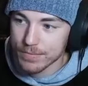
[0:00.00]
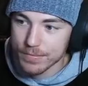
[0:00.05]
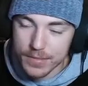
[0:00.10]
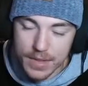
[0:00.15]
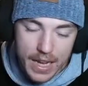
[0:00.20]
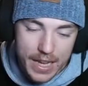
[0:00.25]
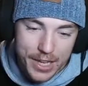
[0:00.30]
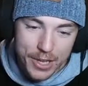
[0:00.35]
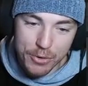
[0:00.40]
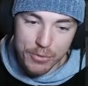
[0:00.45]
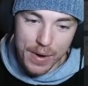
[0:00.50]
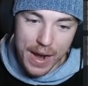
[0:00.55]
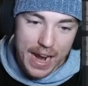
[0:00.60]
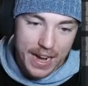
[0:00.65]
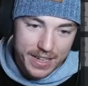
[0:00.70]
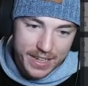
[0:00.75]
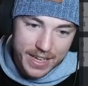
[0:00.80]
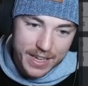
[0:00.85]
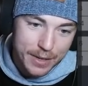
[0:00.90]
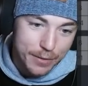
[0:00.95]
Thank you,
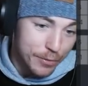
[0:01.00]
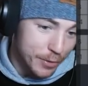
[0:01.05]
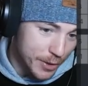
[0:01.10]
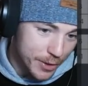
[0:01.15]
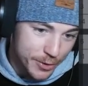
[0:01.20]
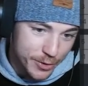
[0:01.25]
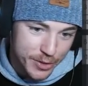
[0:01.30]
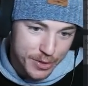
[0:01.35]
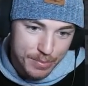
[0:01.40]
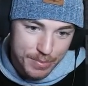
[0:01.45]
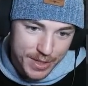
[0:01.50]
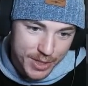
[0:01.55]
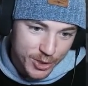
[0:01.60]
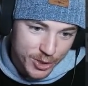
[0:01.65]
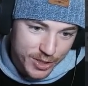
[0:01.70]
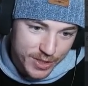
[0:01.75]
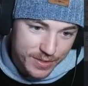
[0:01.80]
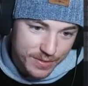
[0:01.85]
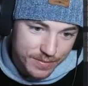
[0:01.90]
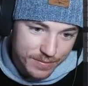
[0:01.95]
Rat King, for your
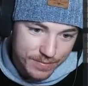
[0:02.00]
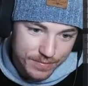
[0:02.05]
submission.